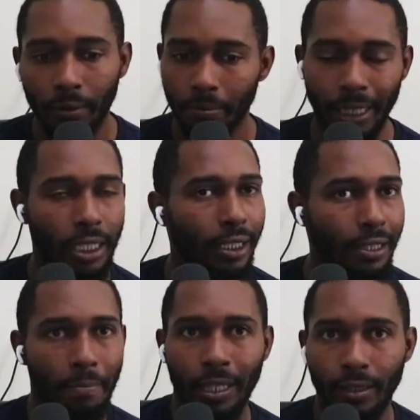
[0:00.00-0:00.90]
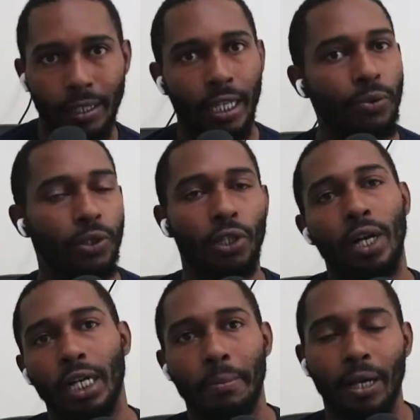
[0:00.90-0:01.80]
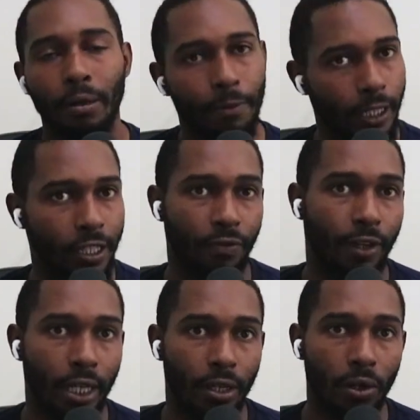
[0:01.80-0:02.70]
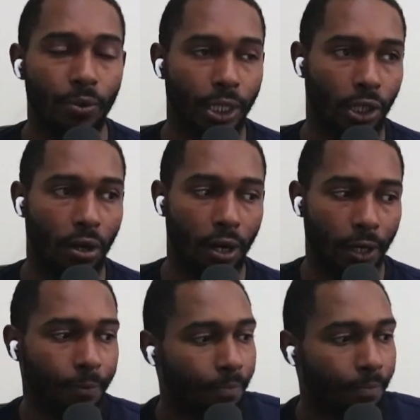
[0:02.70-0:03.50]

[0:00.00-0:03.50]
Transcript: basically the methods that he was talking about up in this video, which are